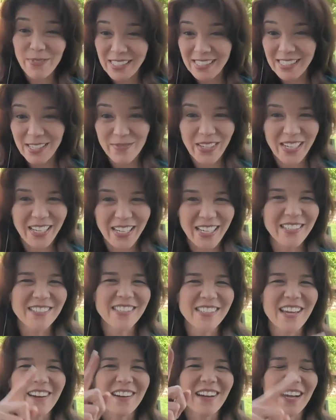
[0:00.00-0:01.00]
I see somebody
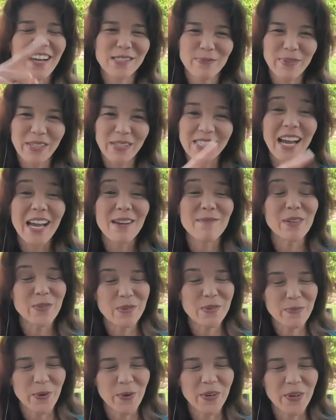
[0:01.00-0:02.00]
here's there. I split time
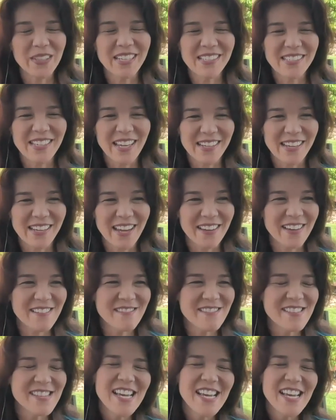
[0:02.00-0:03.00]
between Portland and San
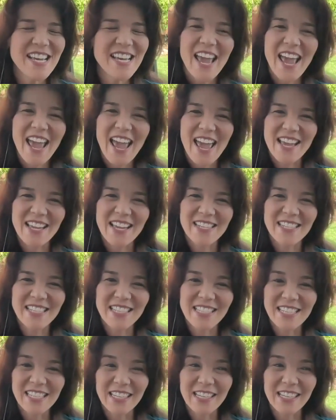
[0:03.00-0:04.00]
Diego and